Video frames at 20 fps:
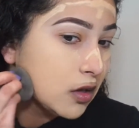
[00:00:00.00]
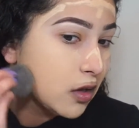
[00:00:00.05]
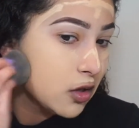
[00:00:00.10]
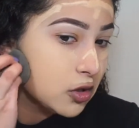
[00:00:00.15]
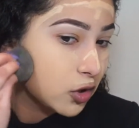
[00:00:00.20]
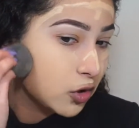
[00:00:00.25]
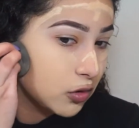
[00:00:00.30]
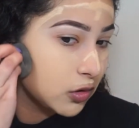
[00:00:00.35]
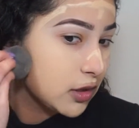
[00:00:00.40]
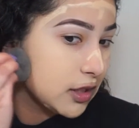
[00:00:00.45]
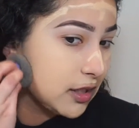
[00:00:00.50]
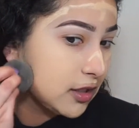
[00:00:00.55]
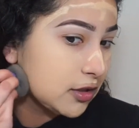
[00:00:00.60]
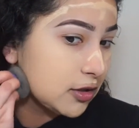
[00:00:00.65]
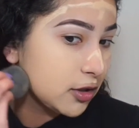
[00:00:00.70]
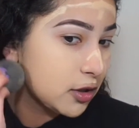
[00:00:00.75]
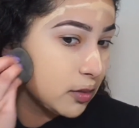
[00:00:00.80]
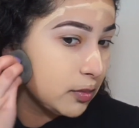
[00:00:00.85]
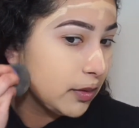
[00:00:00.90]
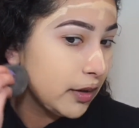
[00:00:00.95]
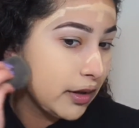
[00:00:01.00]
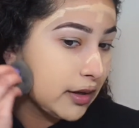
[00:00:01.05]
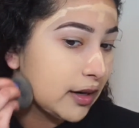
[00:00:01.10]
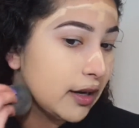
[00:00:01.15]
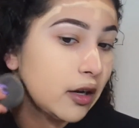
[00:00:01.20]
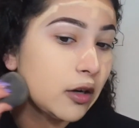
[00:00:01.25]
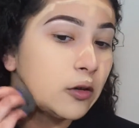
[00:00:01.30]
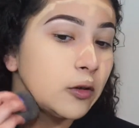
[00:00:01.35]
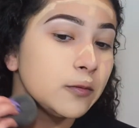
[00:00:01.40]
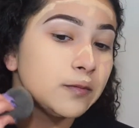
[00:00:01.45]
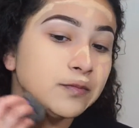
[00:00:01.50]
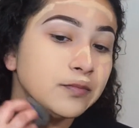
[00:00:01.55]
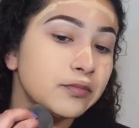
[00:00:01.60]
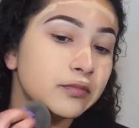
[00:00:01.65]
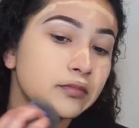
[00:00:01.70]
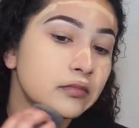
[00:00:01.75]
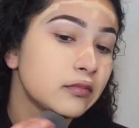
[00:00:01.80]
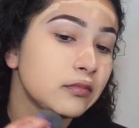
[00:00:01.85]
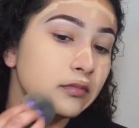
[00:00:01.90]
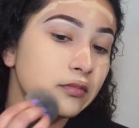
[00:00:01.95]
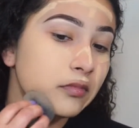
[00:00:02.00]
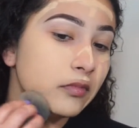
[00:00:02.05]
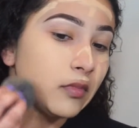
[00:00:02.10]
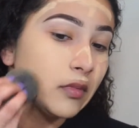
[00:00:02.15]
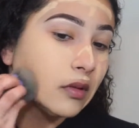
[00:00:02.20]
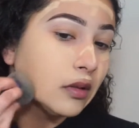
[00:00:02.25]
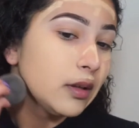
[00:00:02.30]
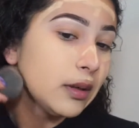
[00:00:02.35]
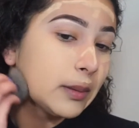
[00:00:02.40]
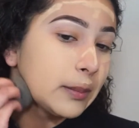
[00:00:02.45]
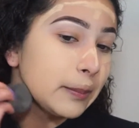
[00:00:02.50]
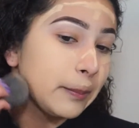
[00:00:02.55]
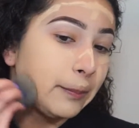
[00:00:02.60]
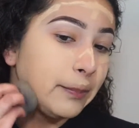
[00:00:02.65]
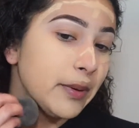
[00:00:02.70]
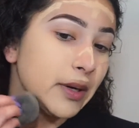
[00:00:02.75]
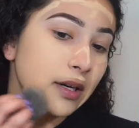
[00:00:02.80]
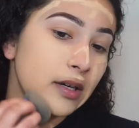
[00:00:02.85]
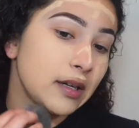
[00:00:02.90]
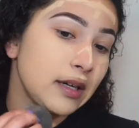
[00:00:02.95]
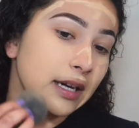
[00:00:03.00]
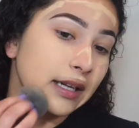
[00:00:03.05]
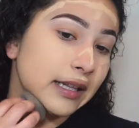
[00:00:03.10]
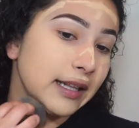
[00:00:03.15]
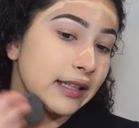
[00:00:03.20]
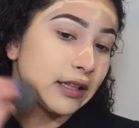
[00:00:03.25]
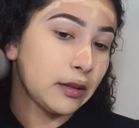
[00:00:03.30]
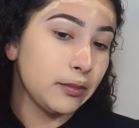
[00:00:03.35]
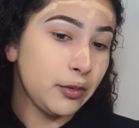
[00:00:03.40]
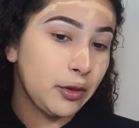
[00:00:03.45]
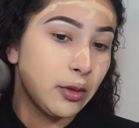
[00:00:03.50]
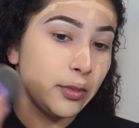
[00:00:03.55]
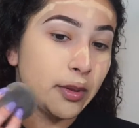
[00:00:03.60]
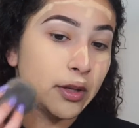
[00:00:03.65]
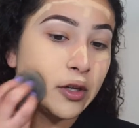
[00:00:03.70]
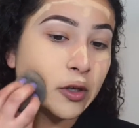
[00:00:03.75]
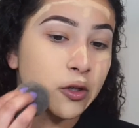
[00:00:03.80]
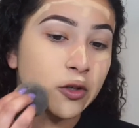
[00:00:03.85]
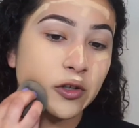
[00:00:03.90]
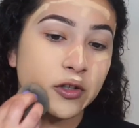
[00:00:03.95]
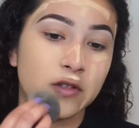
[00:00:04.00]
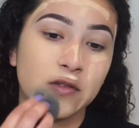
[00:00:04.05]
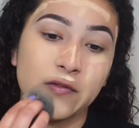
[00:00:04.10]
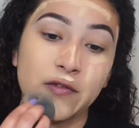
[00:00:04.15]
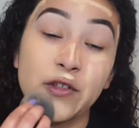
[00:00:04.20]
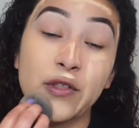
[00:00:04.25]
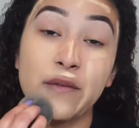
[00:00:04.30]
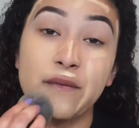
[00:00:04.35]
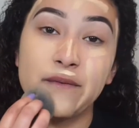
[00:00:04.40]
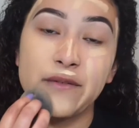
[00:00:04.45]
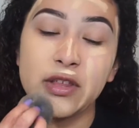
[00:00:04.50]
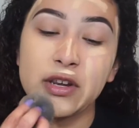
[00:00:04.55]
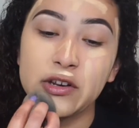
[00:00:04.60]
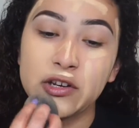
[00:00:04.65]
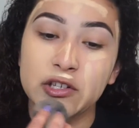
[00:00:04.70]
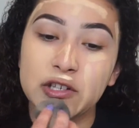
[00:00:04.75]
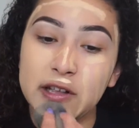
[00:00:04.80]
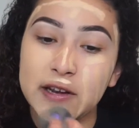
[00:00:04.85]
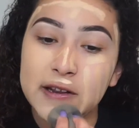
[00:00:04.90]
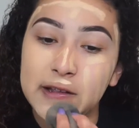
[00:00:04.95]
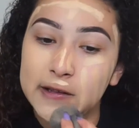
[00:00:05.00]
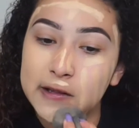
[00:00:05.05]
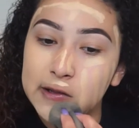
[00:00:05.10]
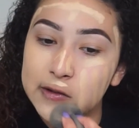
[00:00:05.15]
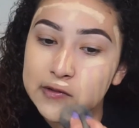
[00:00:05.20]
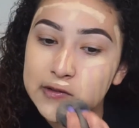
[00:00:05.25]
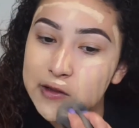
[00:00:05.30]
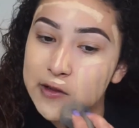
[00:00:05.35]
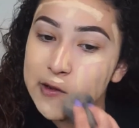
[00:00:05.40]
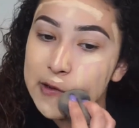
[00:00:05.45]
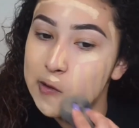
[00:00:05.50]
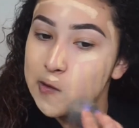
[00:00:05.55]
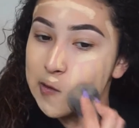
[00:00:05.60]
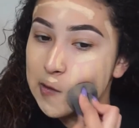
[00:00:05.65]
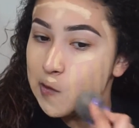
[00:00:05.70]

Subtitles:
So it's easier to blend out. But I like the beauty blender just for the finish that it gives it.